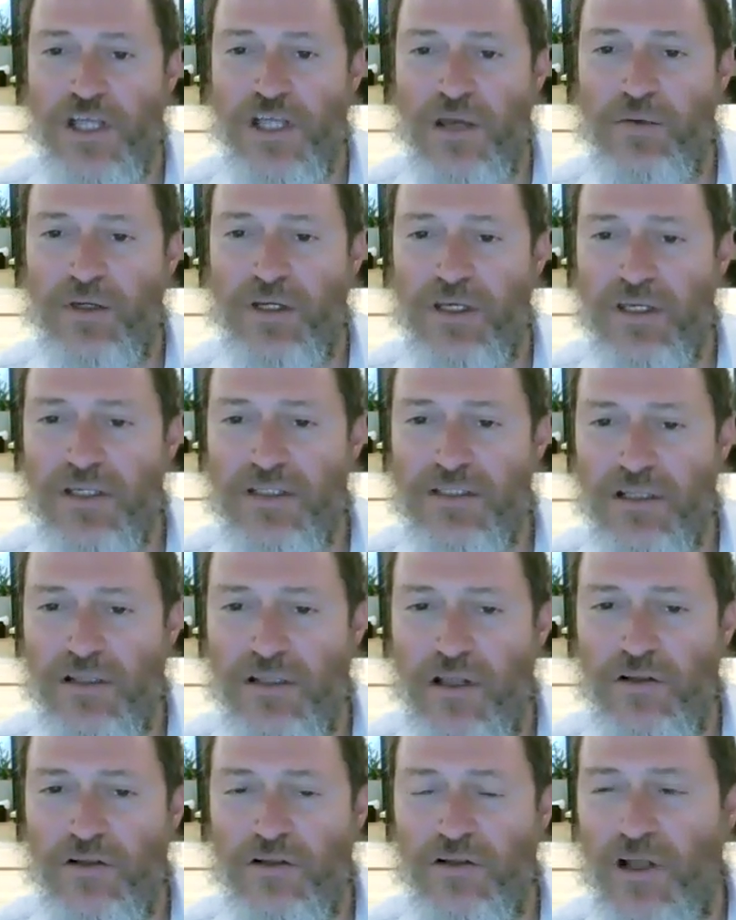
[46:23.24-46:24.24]
Why does
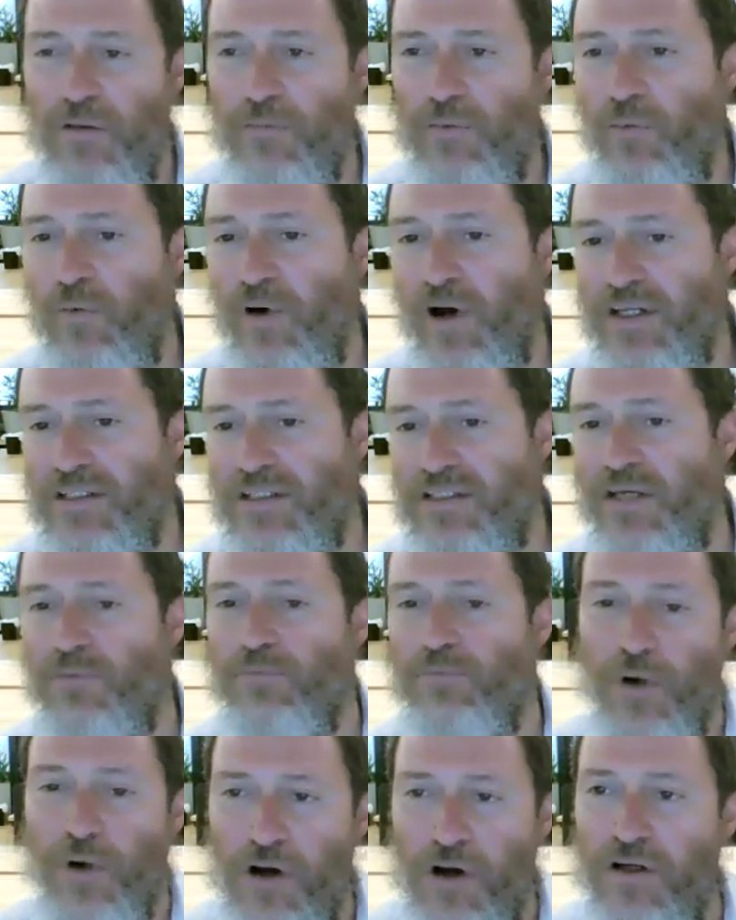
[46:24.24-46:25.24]
it say
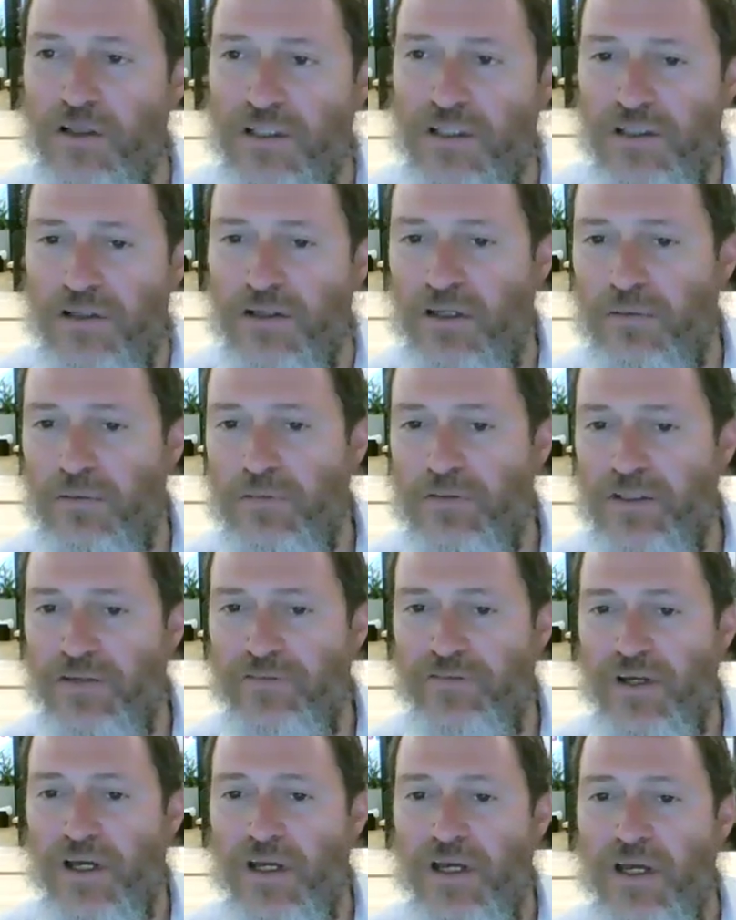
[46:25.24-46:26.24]
Bacha
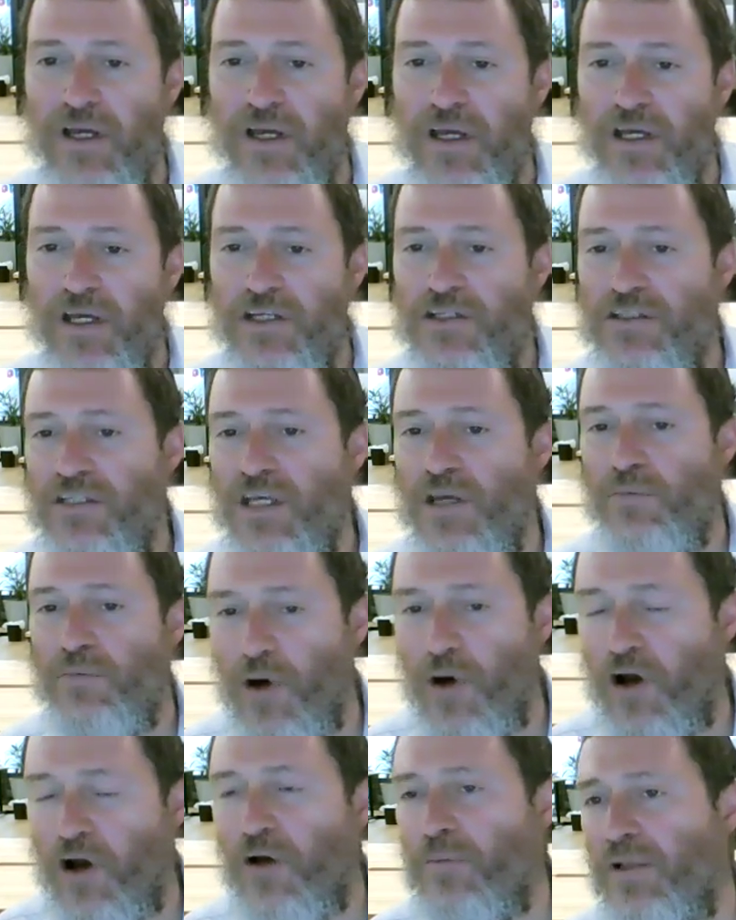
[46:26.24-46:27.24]
Tifka? It should say
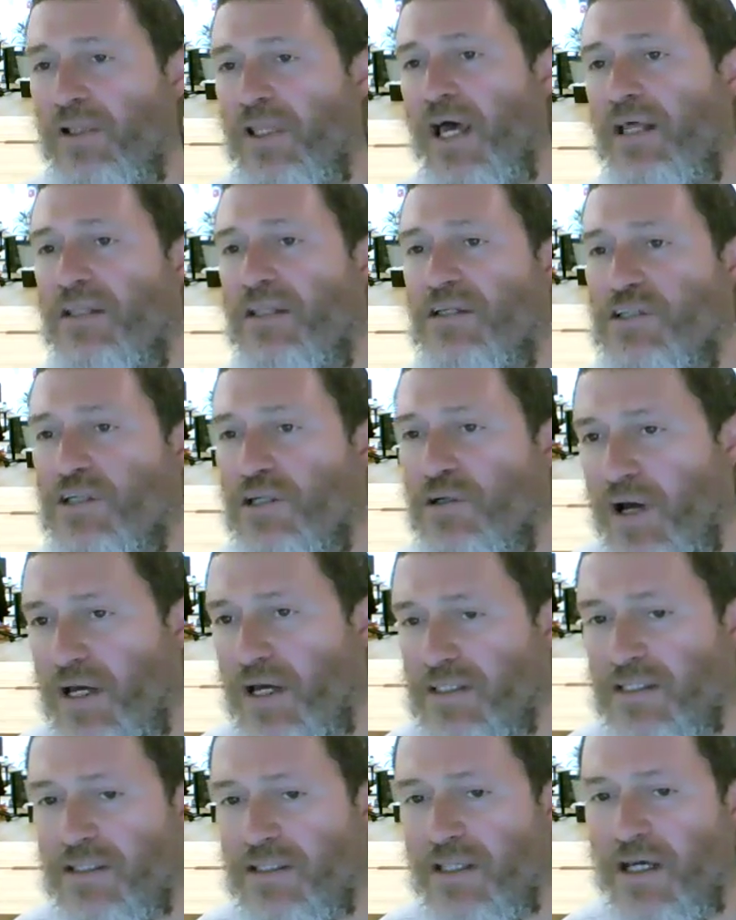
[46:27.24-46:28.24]
Bacha Balayla, she
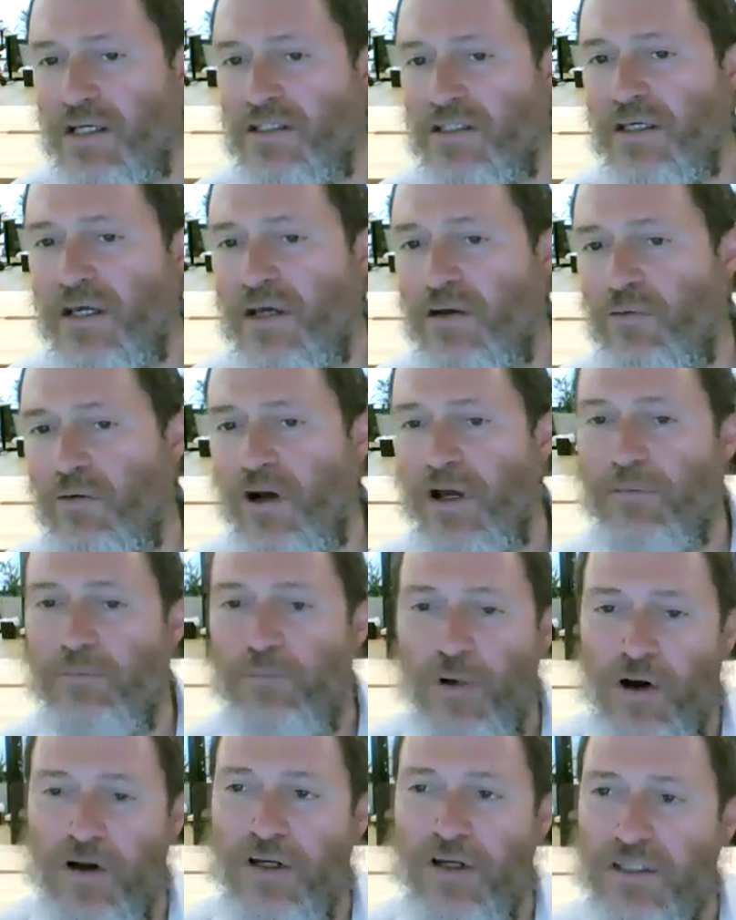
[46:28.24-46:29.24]
cries at night. Why
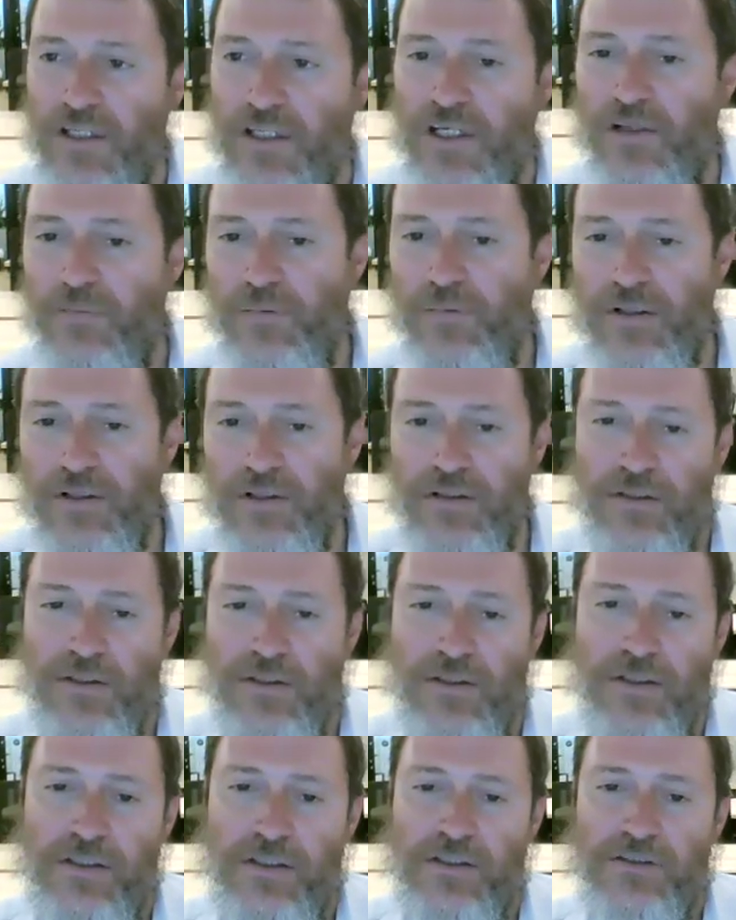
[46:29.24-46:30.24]
Bacha Tifka?
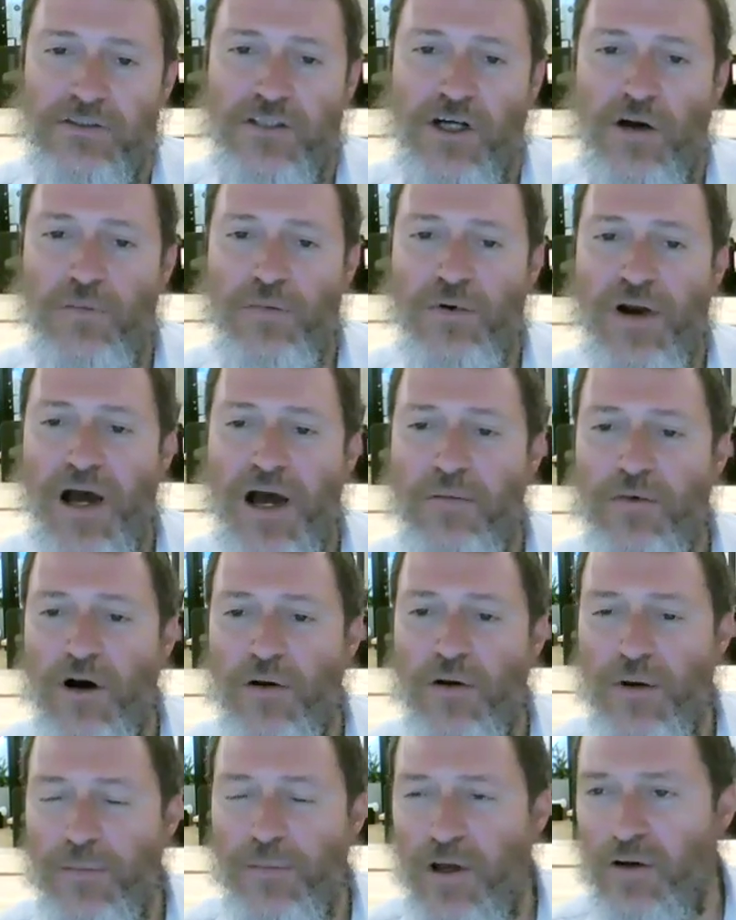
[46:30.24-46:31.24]
So Rabbi
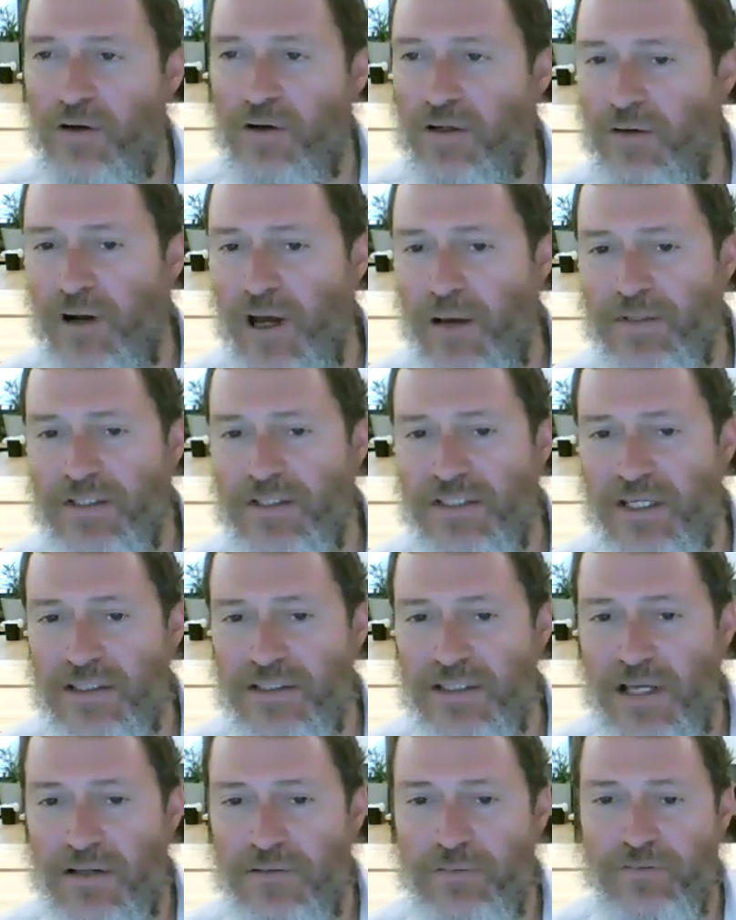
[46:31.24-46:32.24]
Yochanan. Rabbi says
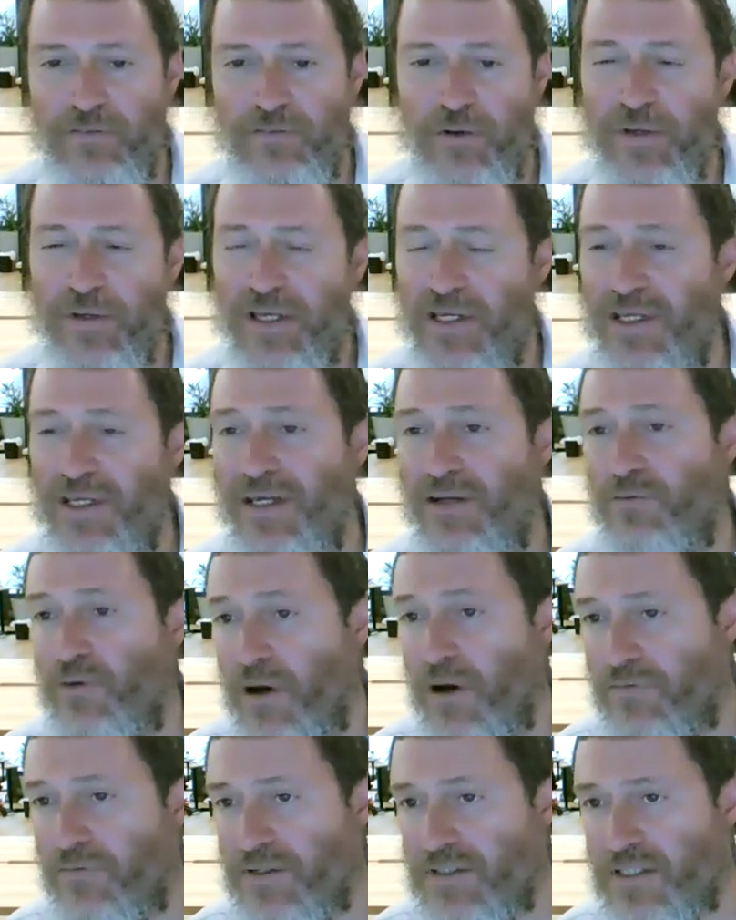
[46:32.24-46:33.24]
now, before we had
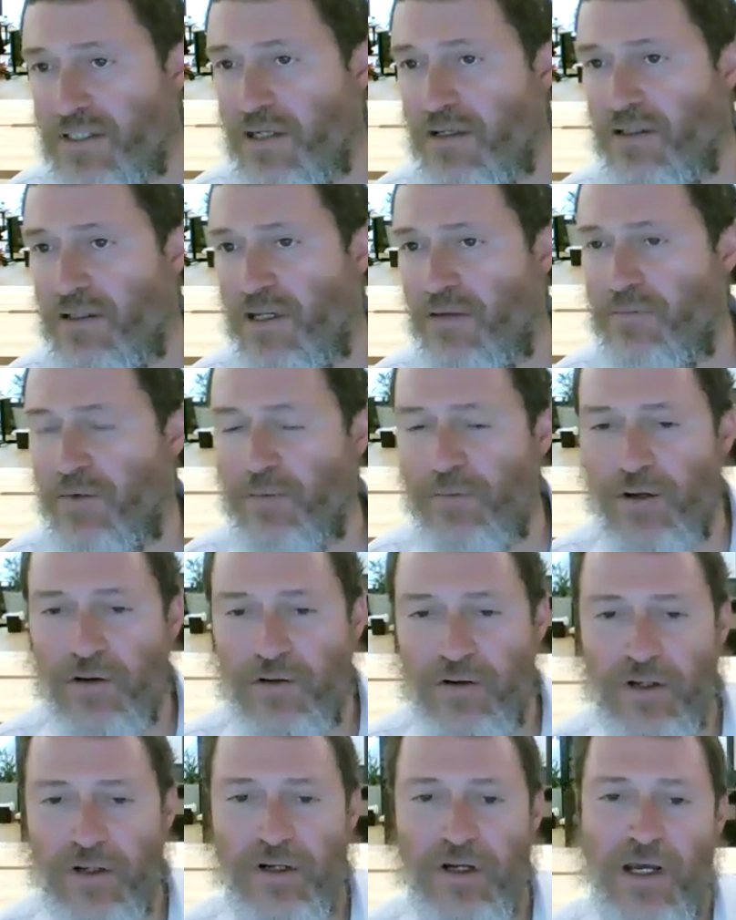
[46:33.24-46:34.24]
Rava saying the name of Rabbi
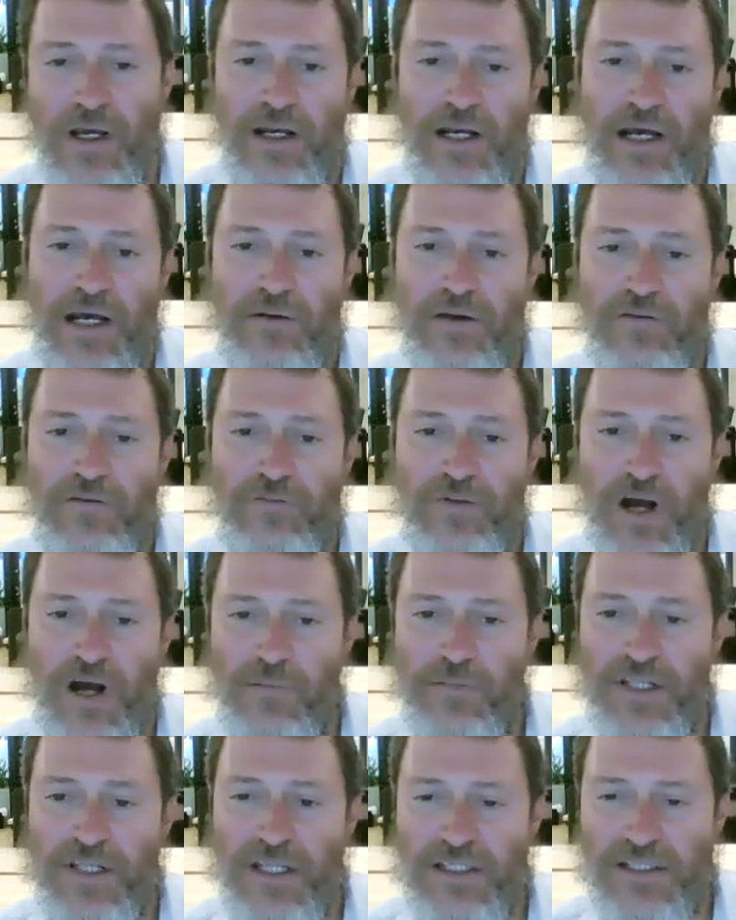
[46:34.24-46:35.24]
Yochanan, now we have
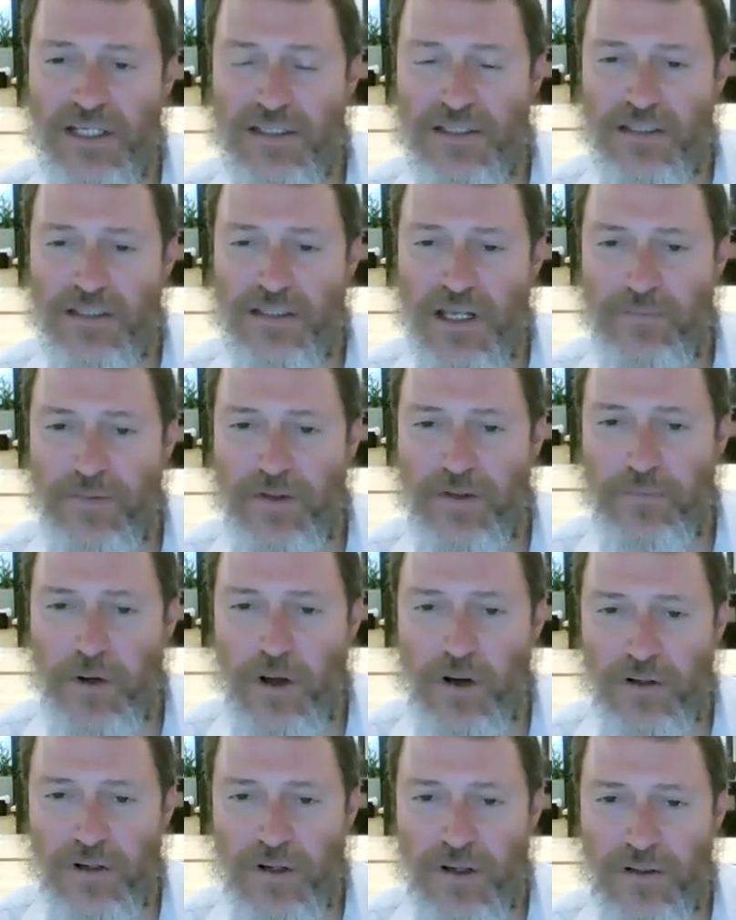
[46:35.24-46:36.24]
Rabbi that says the name of
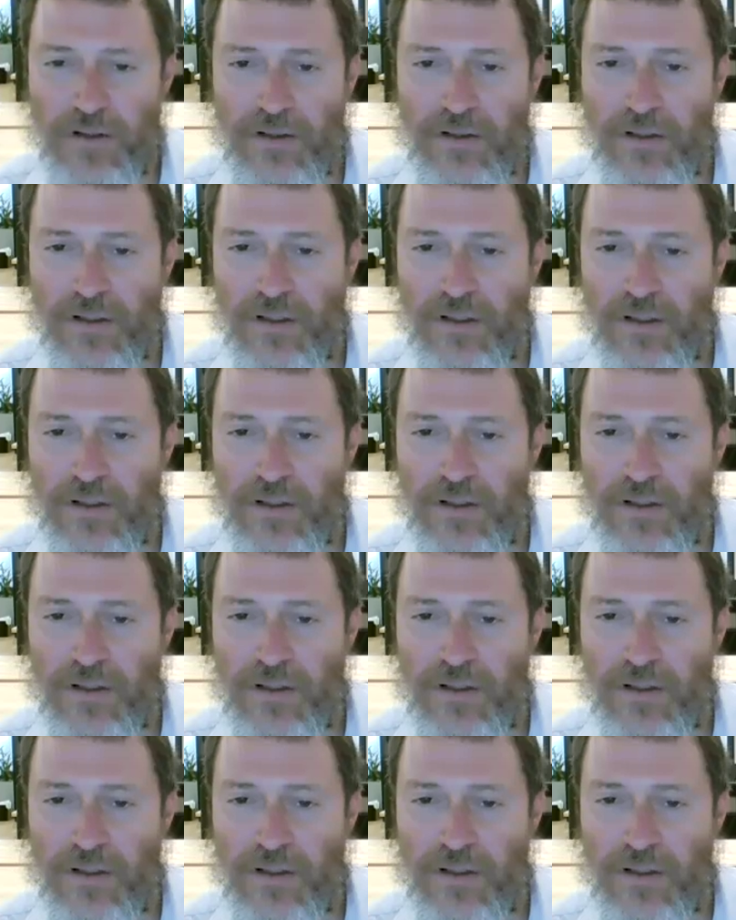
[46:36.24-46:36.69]
Rabbi Yochanan.